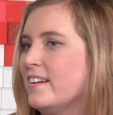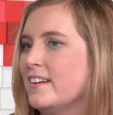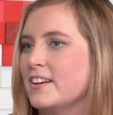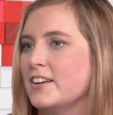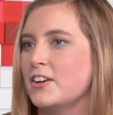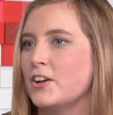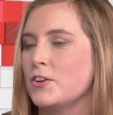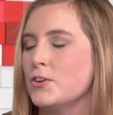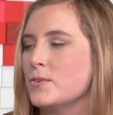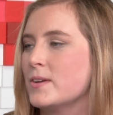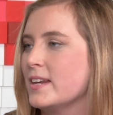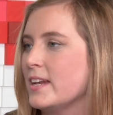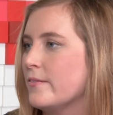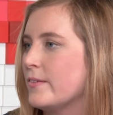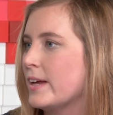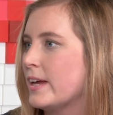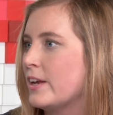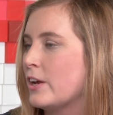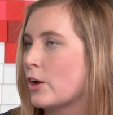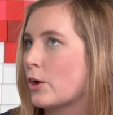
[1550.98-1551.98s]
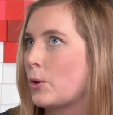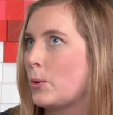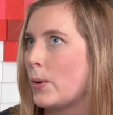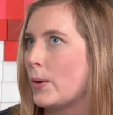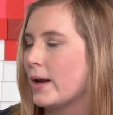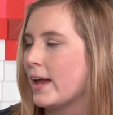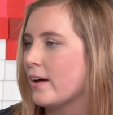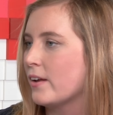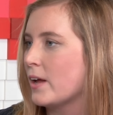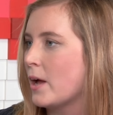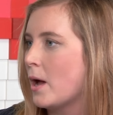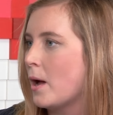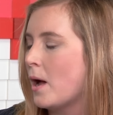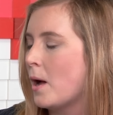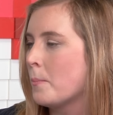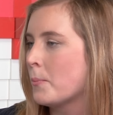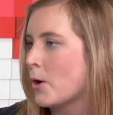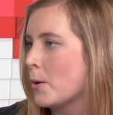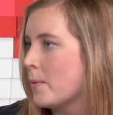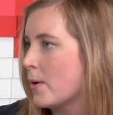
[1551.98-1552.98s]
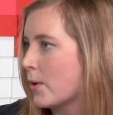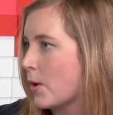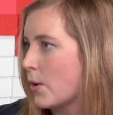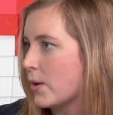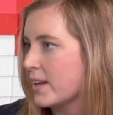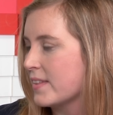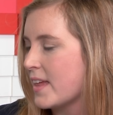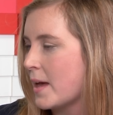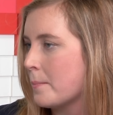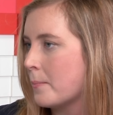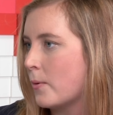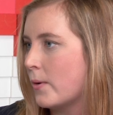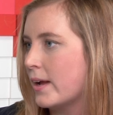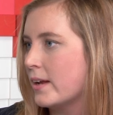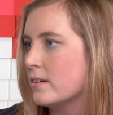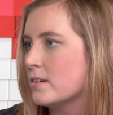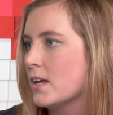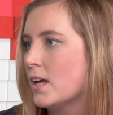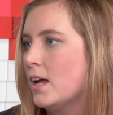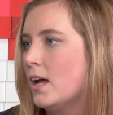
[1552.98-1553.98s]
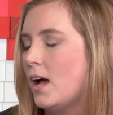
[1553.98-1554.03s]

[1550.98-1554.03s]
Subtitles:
You can even quote out a promo code at that point.